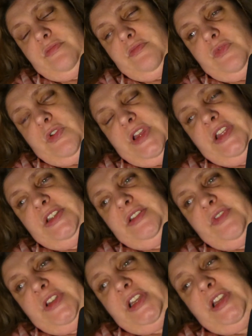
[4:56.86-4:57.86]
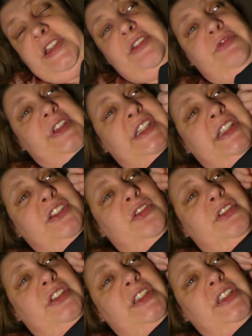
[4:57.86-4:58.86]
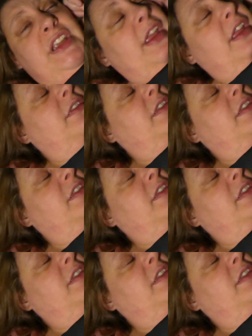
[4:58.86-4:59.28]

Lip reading: What else have I done? 3 TikToks today.